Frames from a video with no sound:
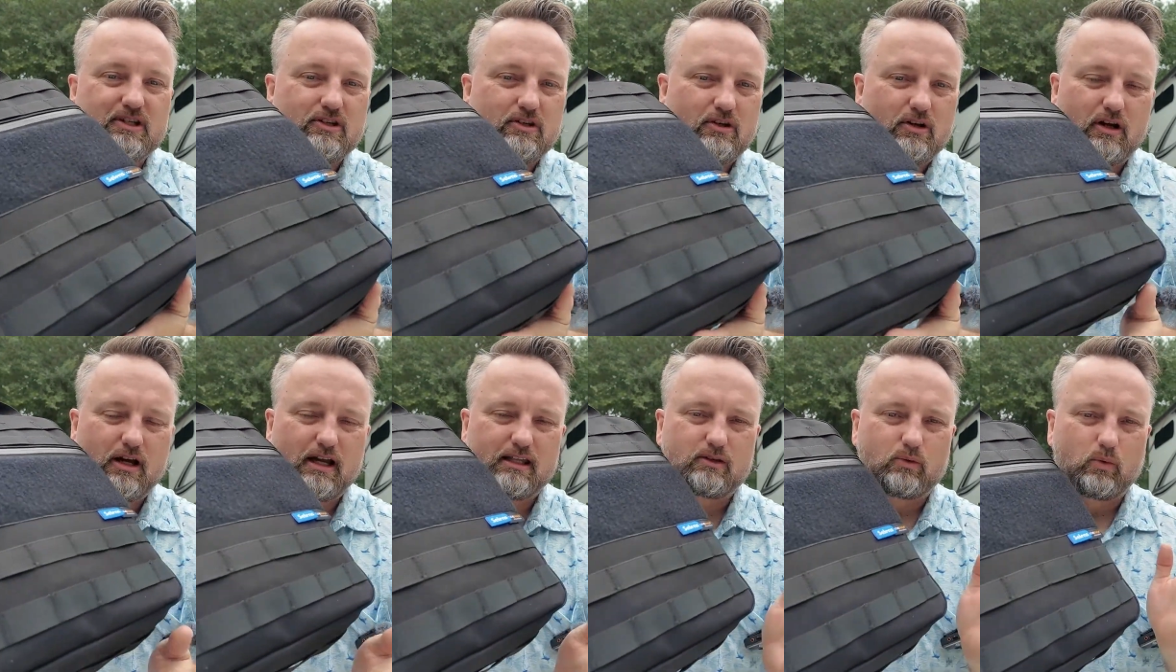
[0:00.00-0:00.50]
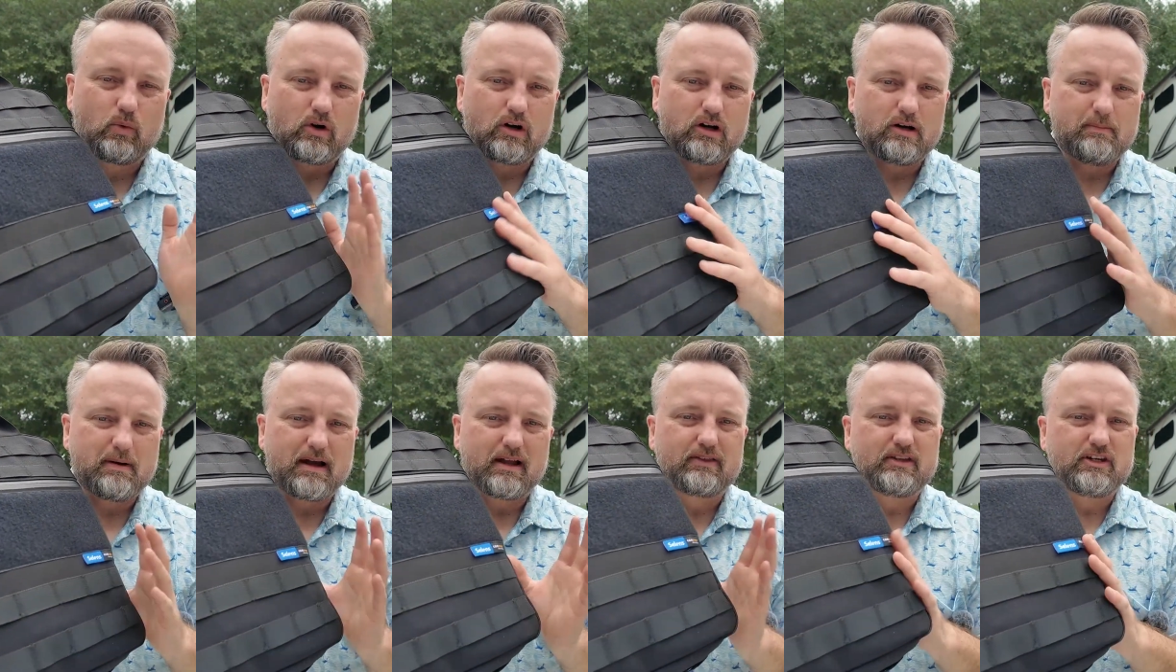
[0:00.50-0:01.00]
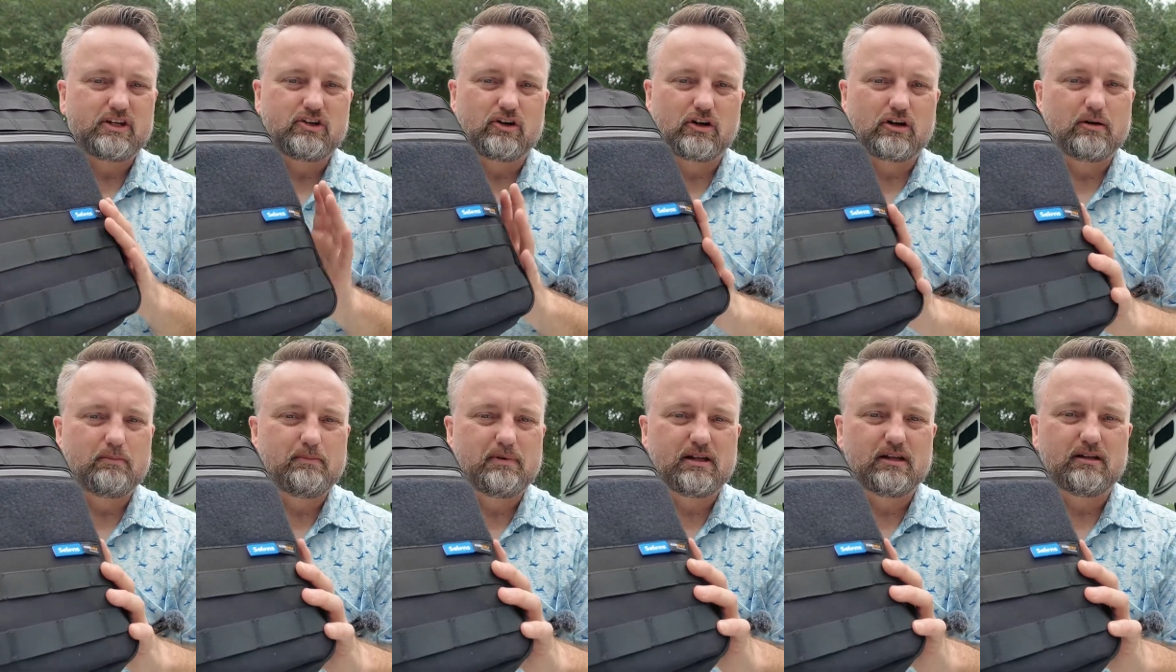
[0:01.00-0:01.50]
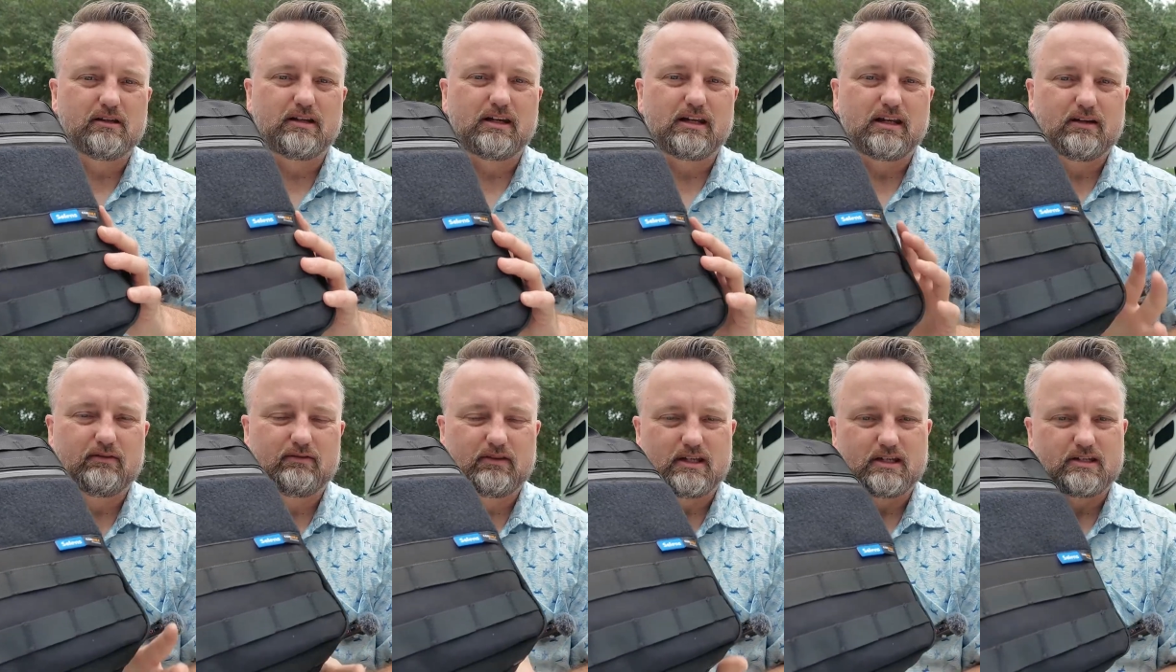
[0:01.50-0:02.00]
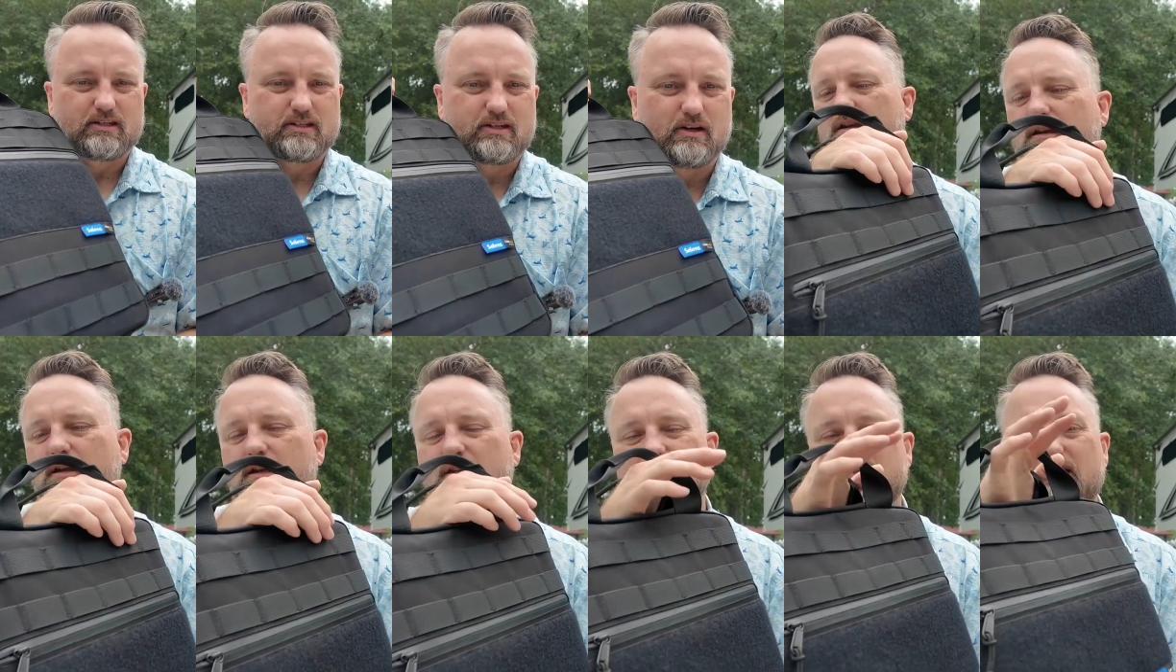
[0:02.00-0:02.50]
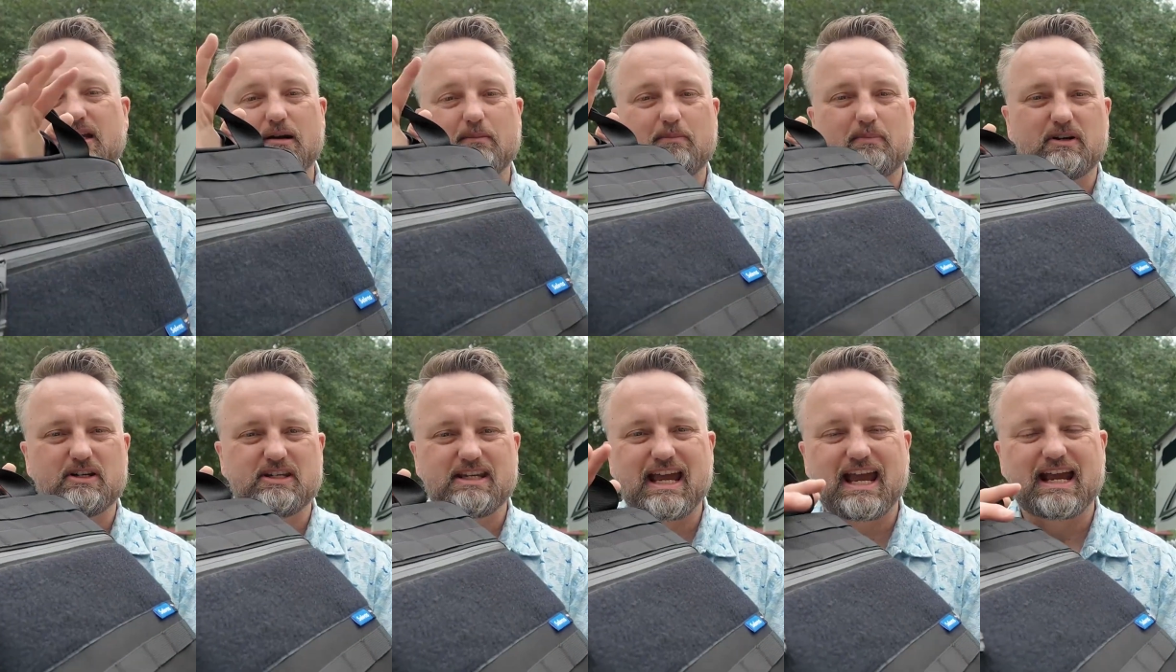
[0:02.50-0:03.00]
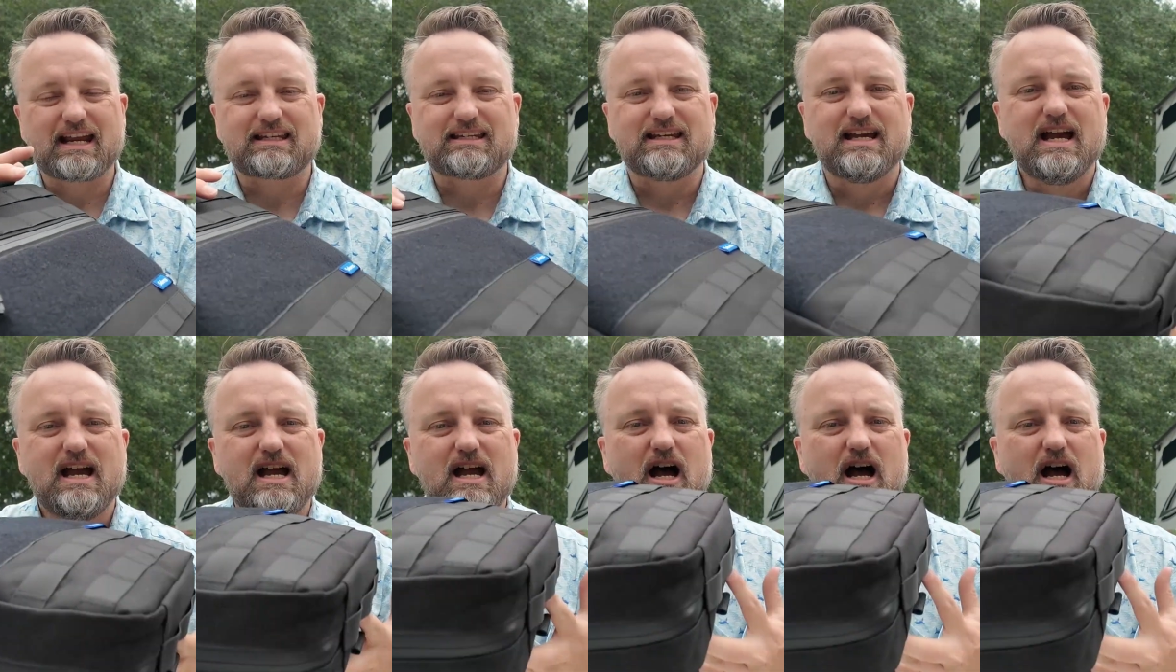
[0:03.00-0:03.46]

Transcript: you don't have to worry about the durability of this, and it's going to protect